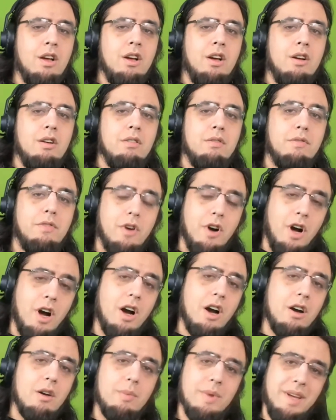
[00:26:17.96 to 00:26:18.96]
For
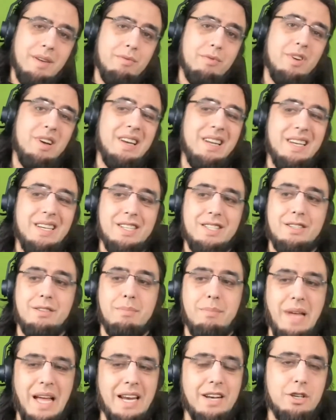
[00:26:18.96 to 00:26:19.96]
R, we have
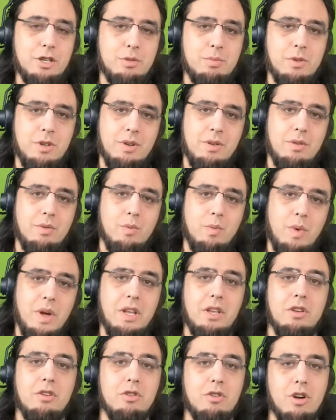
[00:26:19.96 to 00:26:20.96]
release management.
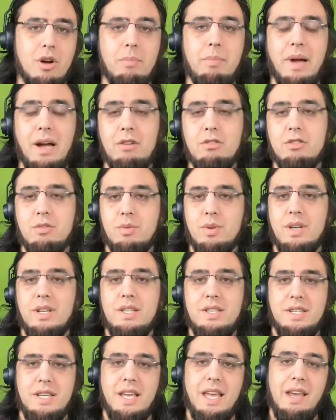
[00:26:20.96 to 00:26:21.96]
When you're about to
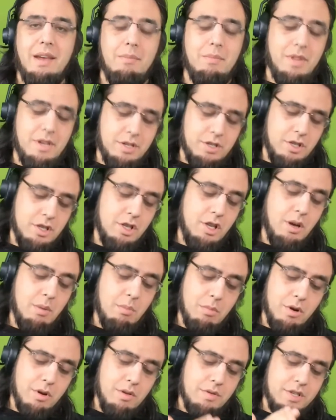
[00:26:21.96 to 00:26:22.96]
release a game, there's a
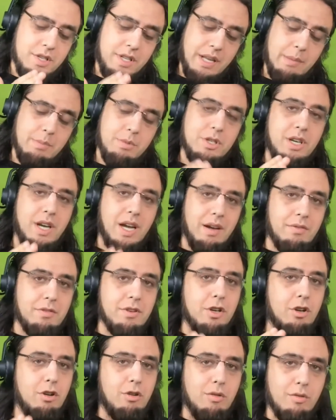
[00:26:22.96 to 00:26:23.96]
number of steps you have
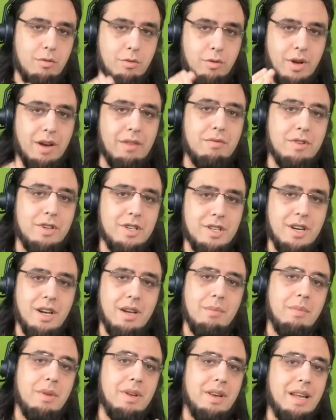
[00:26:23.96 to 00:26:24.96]
to go through every
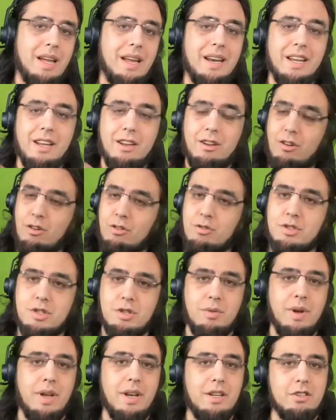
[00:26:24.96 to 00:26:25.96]
time. And that
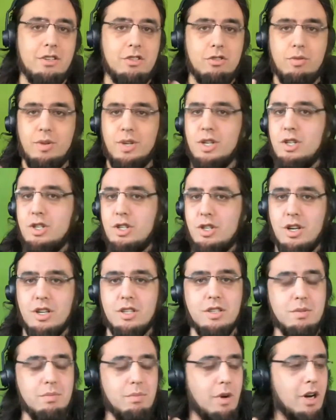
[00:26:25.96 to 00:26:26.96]
includes creating
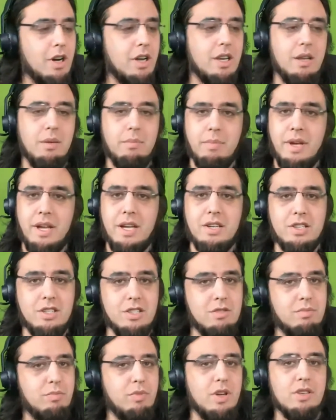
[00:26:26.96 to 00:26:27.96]
screenshots, marketing
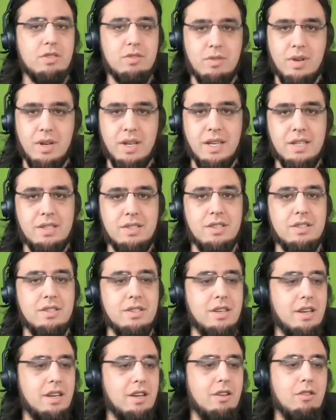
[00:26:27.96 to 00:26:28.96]
pages, press
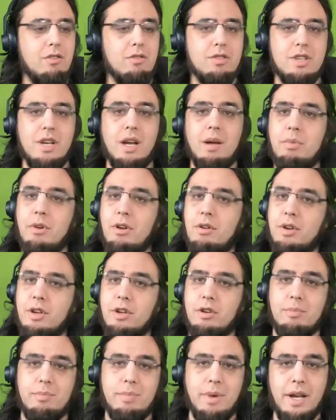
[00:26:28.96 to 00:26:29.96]
releases. It includes uploading
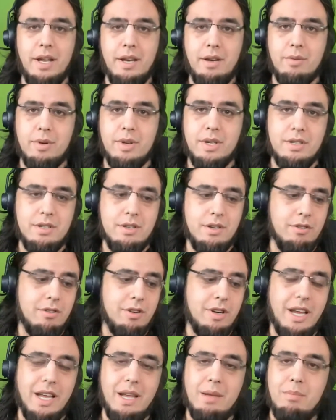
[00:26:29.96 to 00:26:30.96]
your binaries and
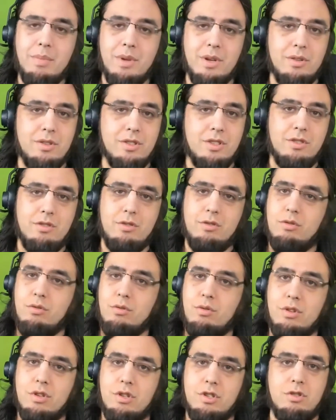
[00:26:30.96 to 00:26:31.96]
your game builds
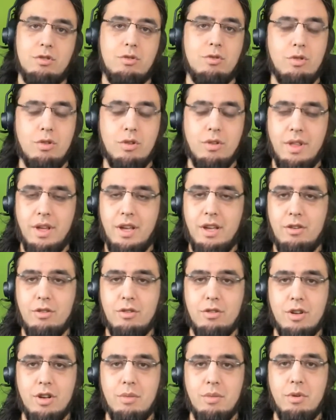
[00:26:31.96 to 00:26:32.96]
to the store that
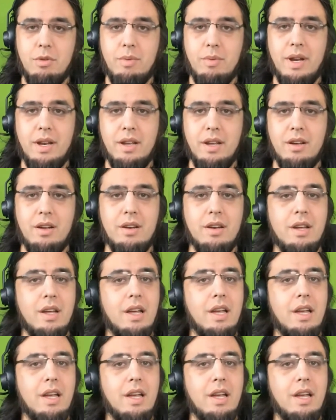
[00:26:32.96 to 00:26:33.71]
you're going to be ready on.